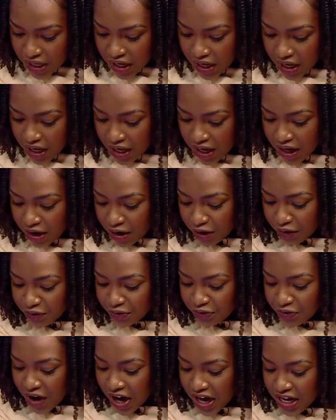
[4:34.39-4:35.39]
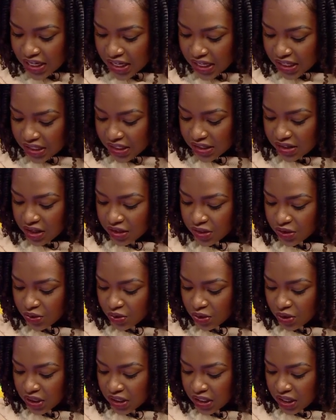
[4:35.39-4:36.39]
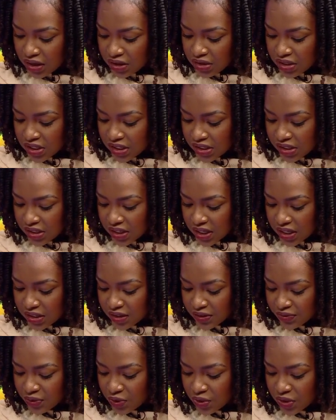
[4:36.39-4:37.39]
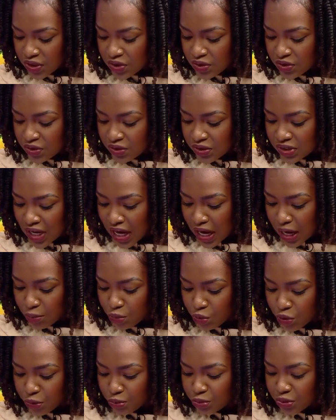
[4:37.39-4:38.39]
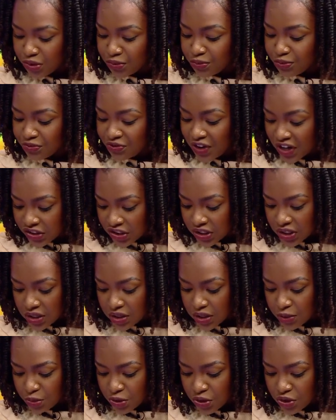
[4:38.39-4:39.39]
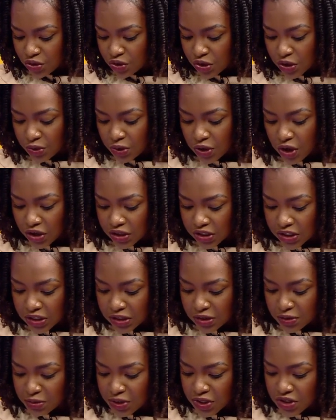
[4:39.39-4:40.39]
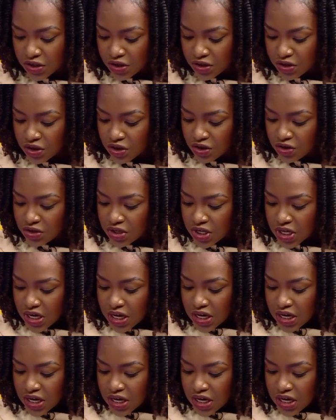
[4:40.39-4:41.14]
On Friday, they started rolling out this devoted news tab with professionally produced content material.